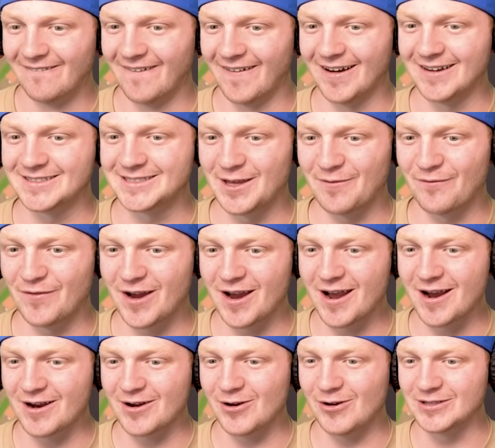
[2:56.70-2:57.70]
Where is the
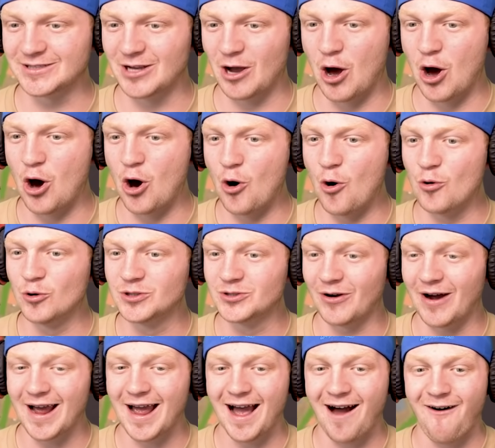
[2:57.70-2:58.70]
vehicles? Oh,
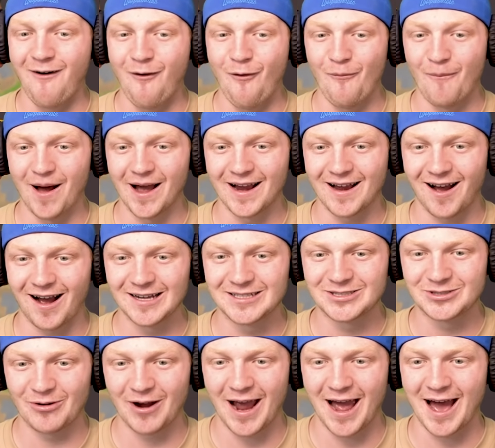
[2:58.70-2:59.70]
oh my
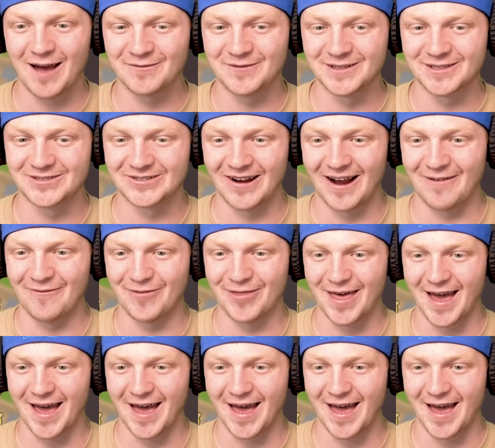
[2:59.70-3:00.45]
gosh, do I have to drive